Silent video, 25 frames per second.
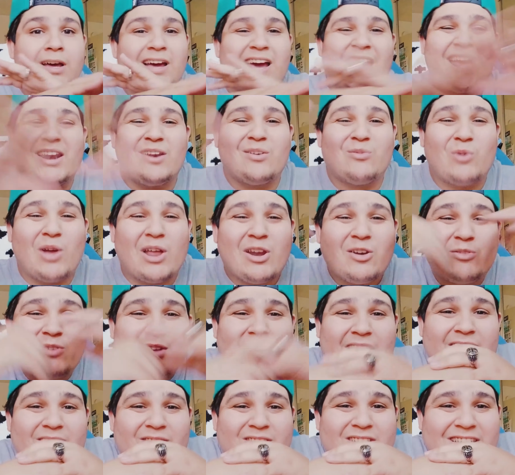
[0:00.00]
I
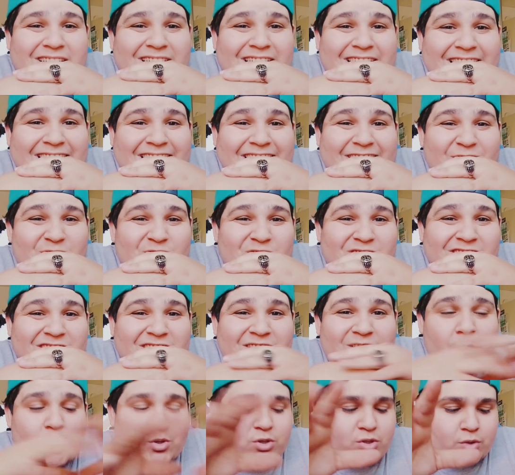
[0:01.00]
didn't see any interest
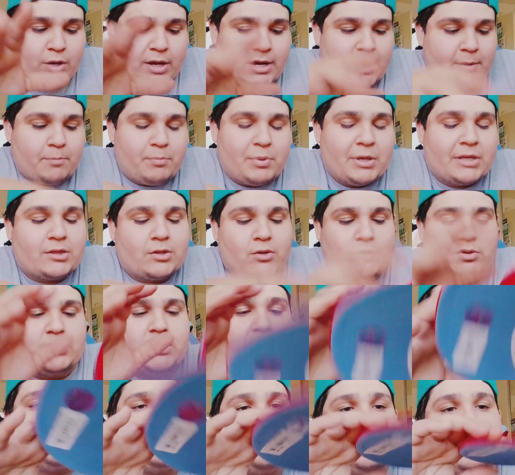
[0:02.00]
in those, so I didn't pick those
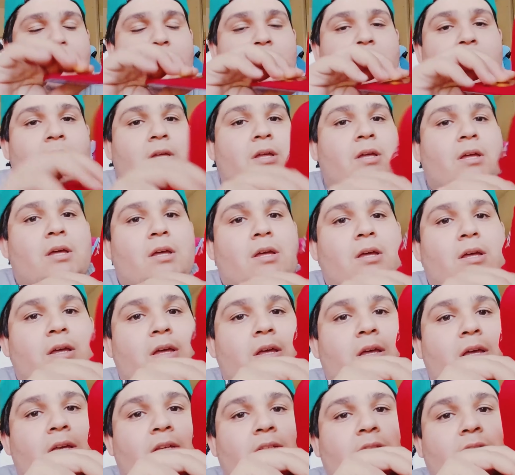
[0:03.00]
up.
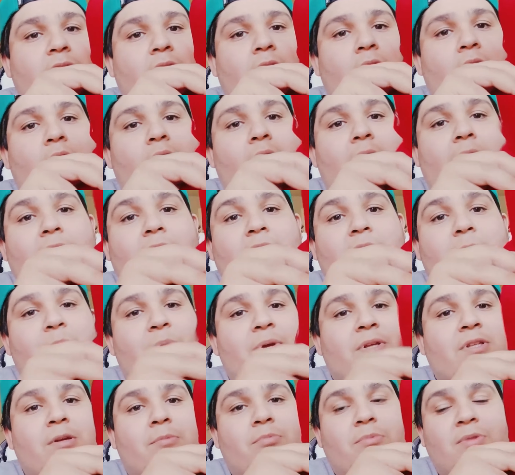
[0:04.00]
So I only
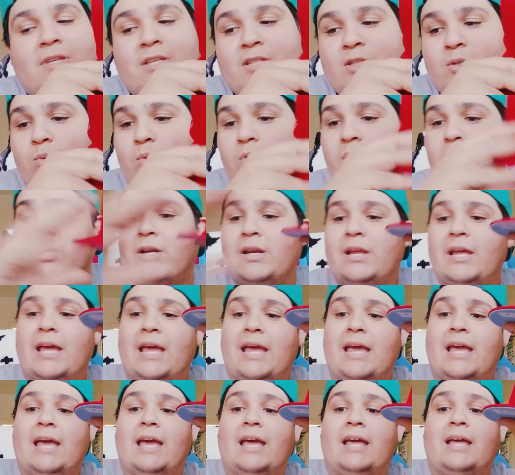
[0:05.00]
picked up this one
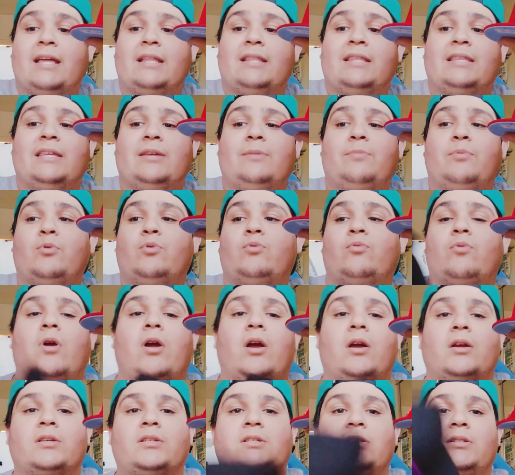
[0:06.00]
and the Moon
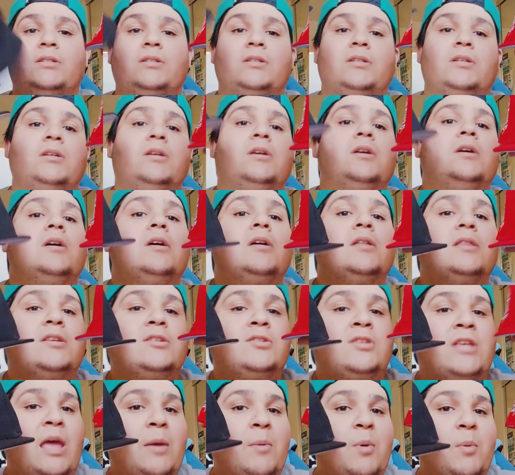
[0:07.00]
Rocks.
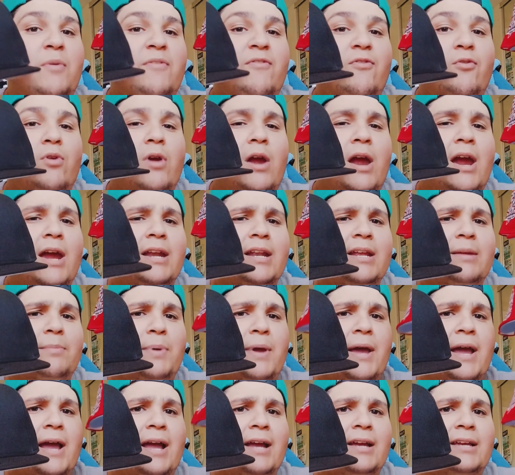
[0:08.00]
This is MLB Variety
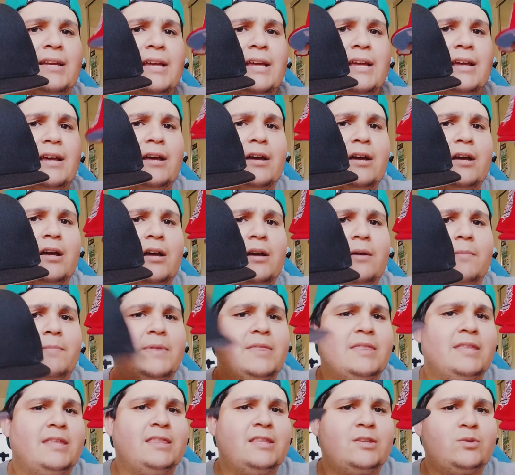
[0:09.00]
Pack,
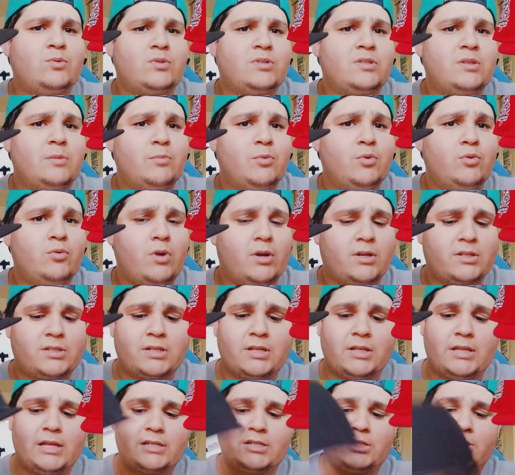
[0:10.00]
and then this was the Moon Rocks
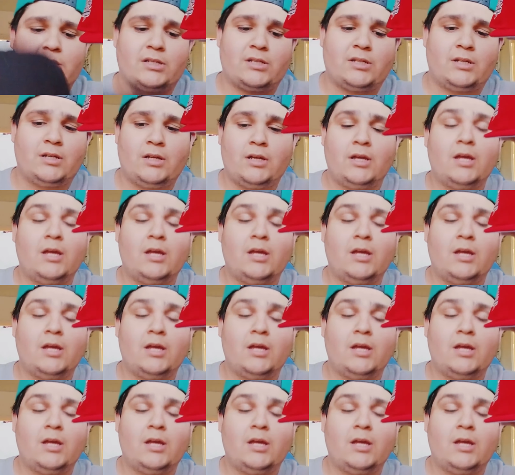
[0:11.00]
collection.